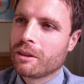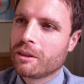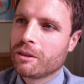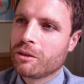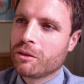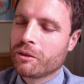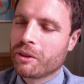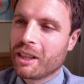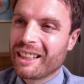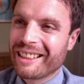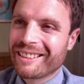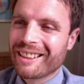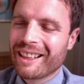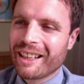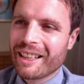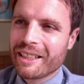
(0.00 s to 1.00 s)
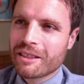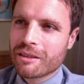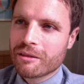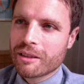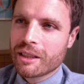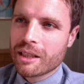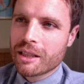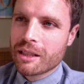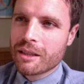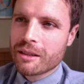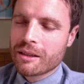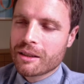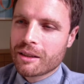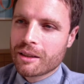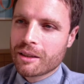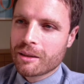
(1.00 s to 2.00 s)
sort of the later is
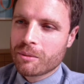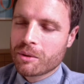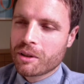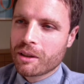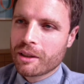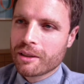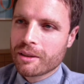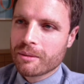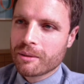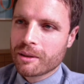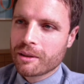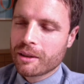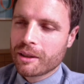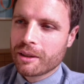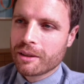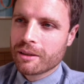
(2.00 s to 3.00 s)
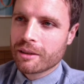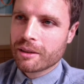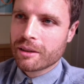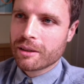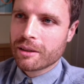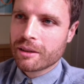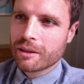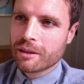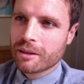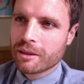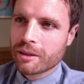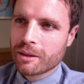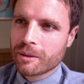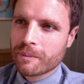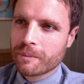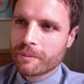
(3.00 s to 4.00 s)
what's the later one? The later is
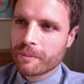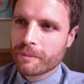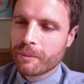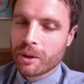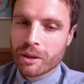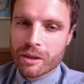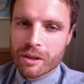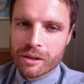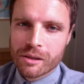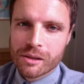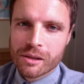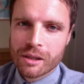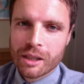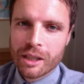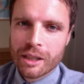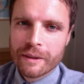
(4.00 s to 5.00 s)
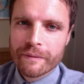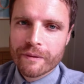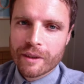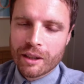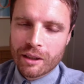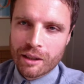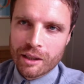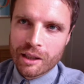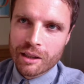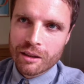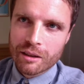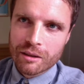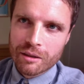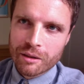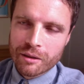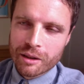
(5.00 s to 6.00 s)
Mercs, and then
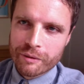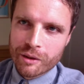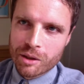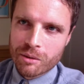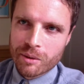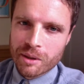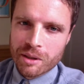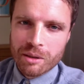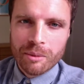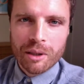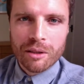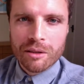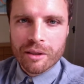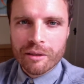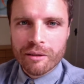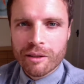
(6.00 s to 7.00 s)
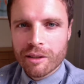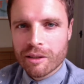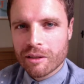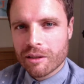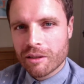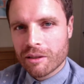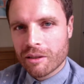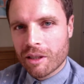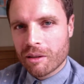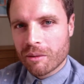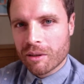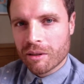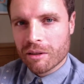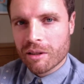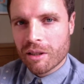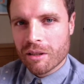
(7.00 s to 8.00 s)
the first one is Commando, and then there's another one
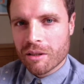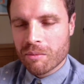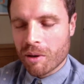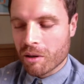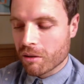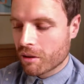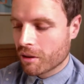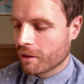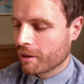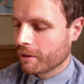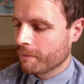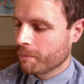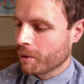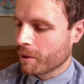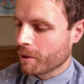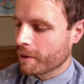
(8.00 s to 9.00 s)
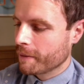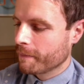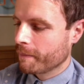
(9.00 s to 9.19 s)
that's Gunsmoke. But